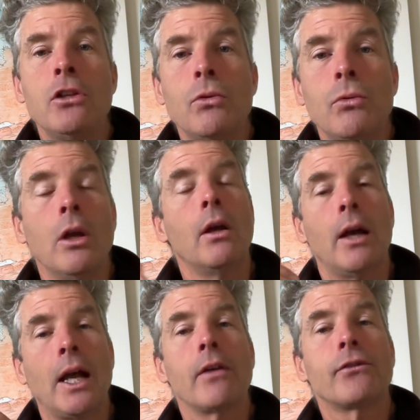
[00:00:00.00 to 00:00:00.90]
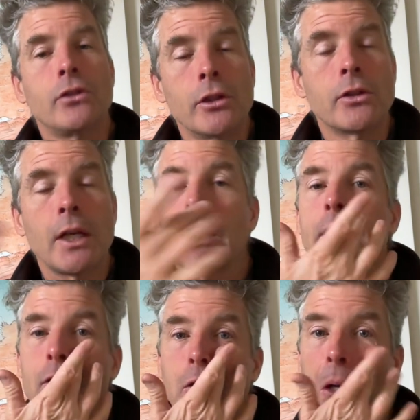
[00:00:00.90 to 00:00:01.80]
you have your
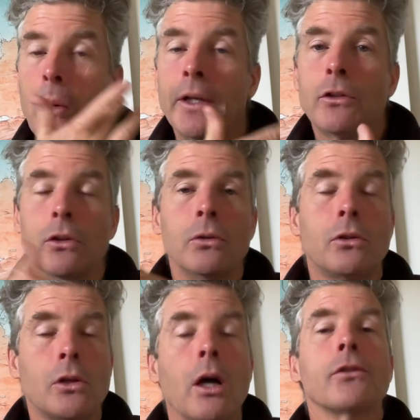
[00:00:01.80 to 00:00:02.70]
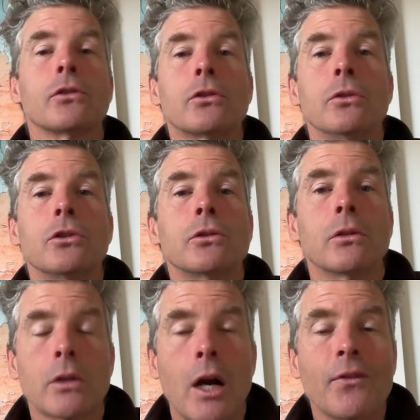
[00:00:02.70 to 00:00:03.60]
delegates going to
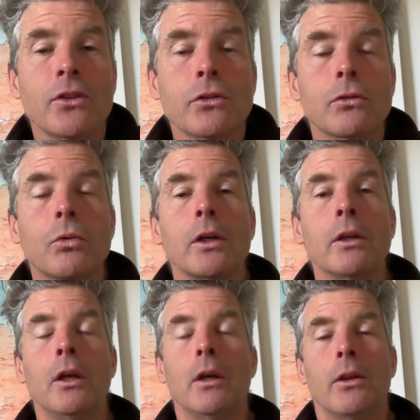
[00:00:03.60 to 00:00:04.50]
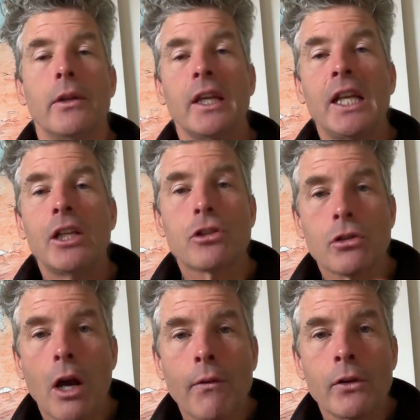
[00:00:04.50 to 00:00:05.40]
constitutional conferences where each
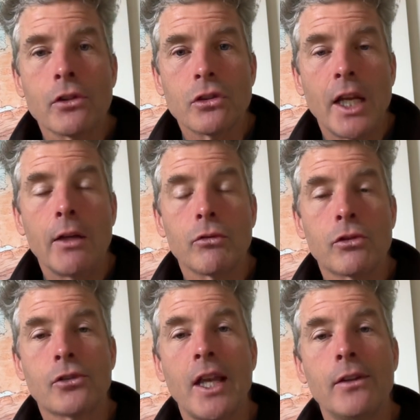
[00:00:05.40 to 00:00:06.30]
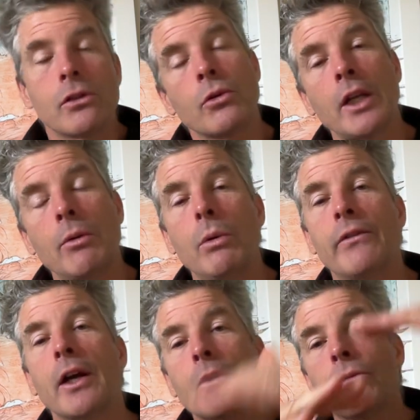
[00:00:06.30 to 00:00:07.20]
sovereign state says, okay, well,
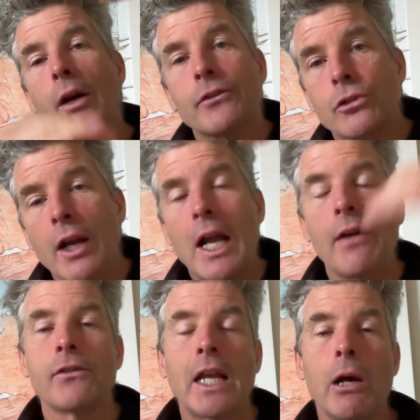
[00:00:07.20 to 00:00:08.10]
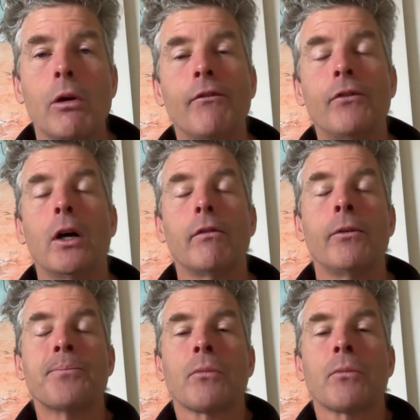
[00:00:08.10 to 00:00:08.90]
we've got a rough draft now of